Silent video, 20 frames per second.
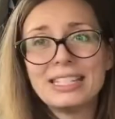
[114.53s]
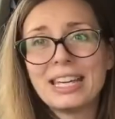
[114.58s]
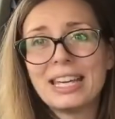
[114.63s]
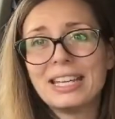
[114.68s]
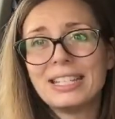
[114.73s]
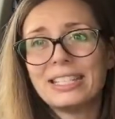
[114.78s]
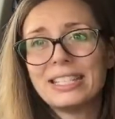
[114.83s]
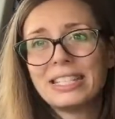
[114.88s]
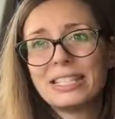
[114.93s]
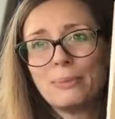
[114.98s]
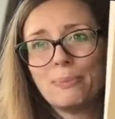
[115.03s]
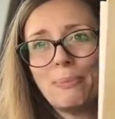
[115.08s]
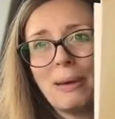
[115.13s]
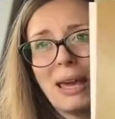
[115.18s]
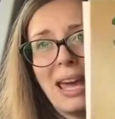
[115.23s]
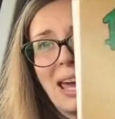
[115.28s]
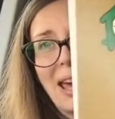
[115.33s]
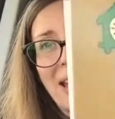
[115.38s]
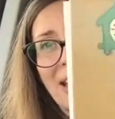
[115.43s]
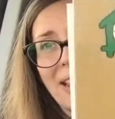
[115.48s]
a
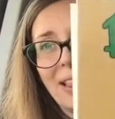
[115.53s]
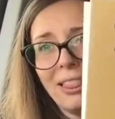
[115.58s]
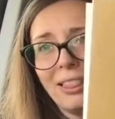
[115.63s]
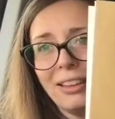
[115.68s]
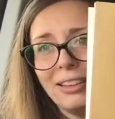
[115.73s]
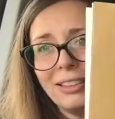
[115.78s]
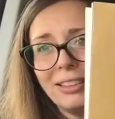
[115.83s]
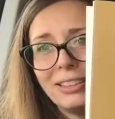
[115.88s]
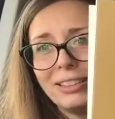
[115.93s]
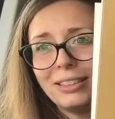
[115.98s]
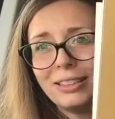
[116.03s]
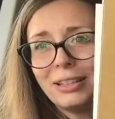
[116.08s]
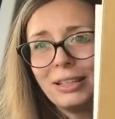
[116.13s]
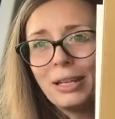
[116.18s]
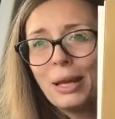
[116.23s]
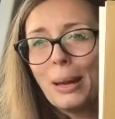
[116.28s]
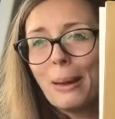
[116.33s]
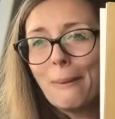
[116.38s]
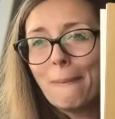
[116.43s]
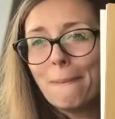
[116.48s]
spell.
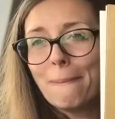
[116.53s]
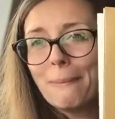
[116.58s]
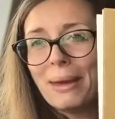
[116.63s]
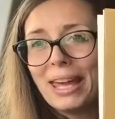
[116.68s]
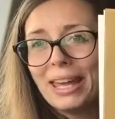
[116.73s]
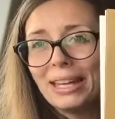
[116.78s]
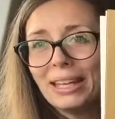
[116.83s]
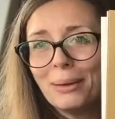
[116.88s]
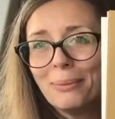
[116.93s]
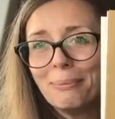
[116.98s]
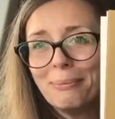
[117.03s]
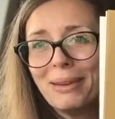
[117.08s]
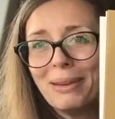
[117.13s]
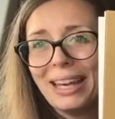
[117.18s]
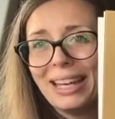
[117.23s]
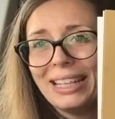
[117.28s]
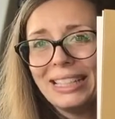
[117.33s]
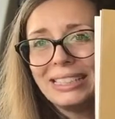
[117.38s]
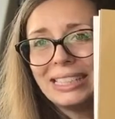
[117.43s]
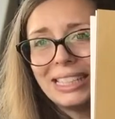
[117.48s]
Meg
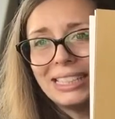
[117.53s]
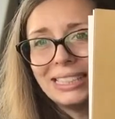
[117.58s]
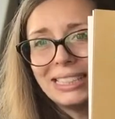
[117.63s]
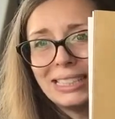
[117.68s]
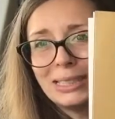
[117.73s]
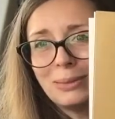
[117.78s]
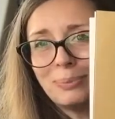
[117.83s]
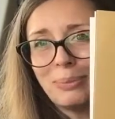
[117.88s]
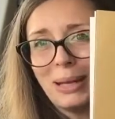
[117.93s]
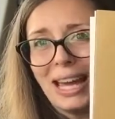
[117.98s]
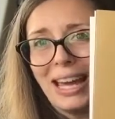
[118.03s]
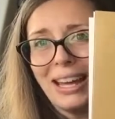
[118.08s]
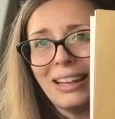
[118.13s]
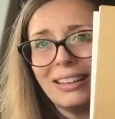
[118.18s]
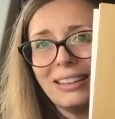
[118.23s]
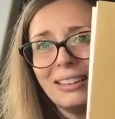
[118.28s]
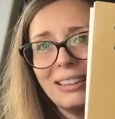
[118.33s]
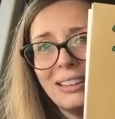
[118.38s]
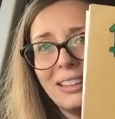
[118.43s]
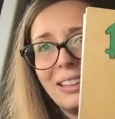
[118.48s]
made a
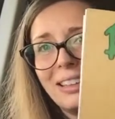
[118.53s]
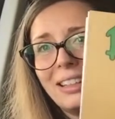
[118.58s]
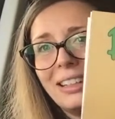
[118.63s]
spell.